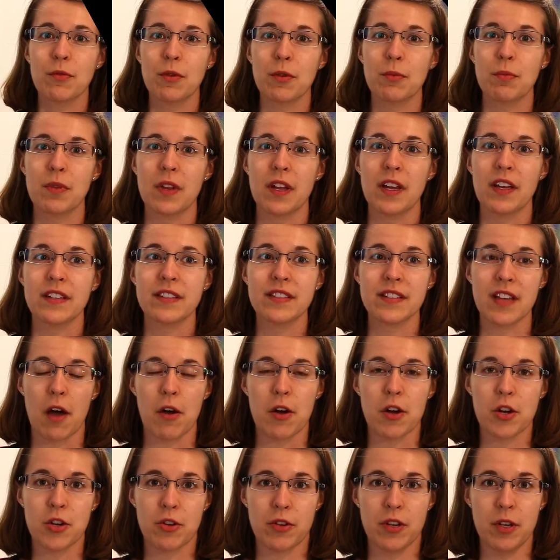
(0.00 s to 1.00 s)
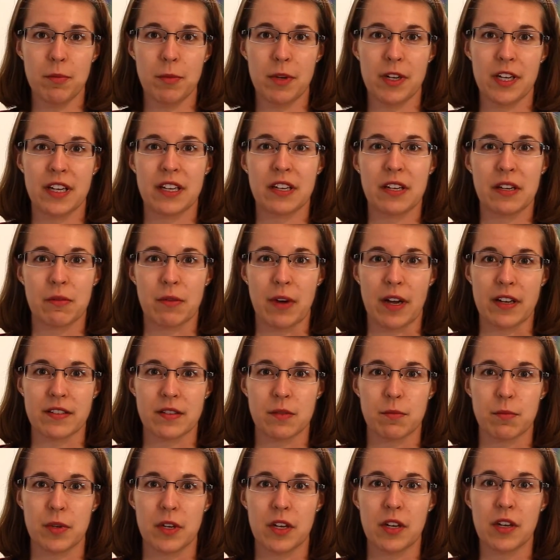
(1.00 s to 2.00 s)
replace sour cream in any
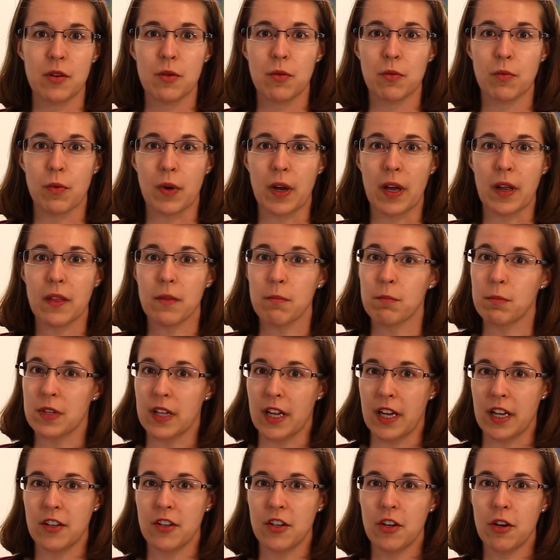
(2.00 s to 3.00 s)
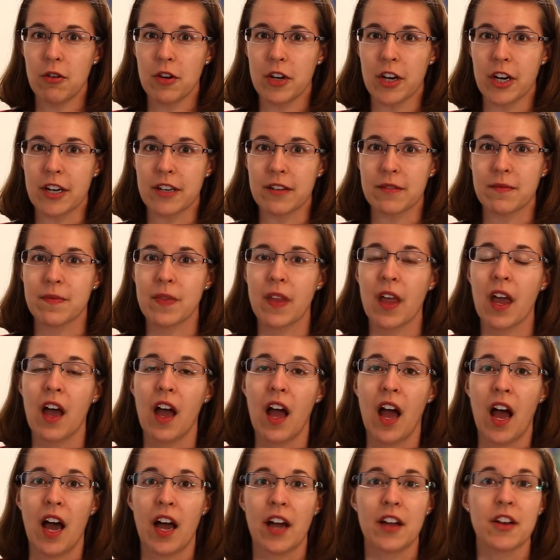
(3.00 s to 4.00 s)
recipe with plain yogurt.
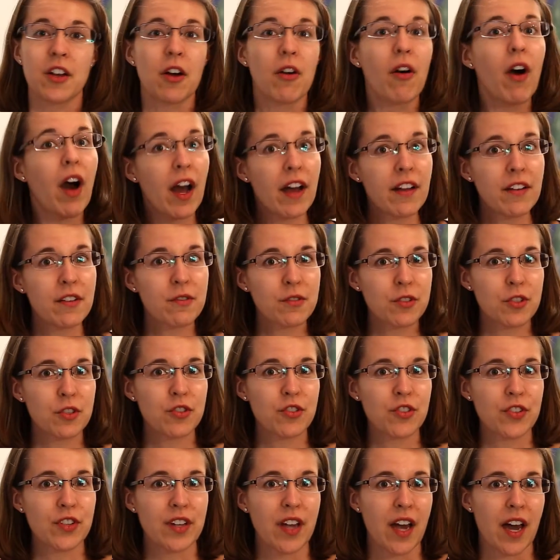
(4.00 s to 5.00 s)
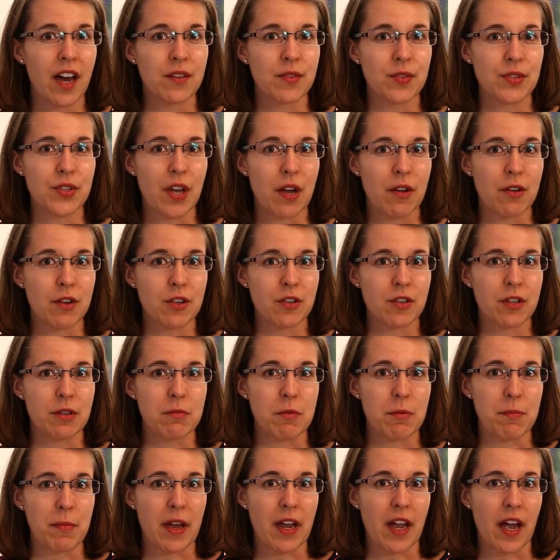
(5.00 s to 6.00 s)
I know I don't usually have sour cream
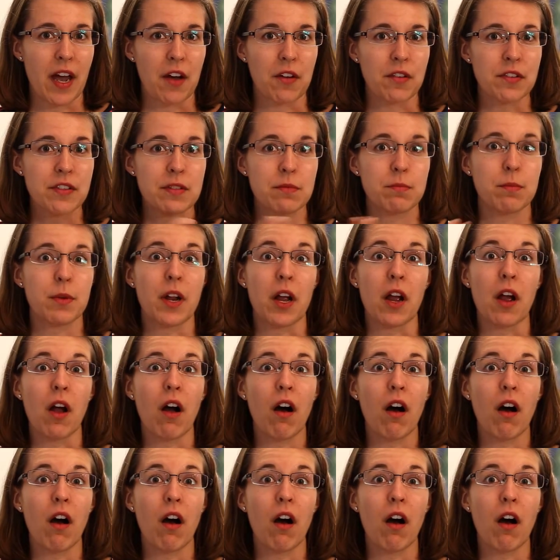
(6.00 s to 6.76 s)
in my house, but I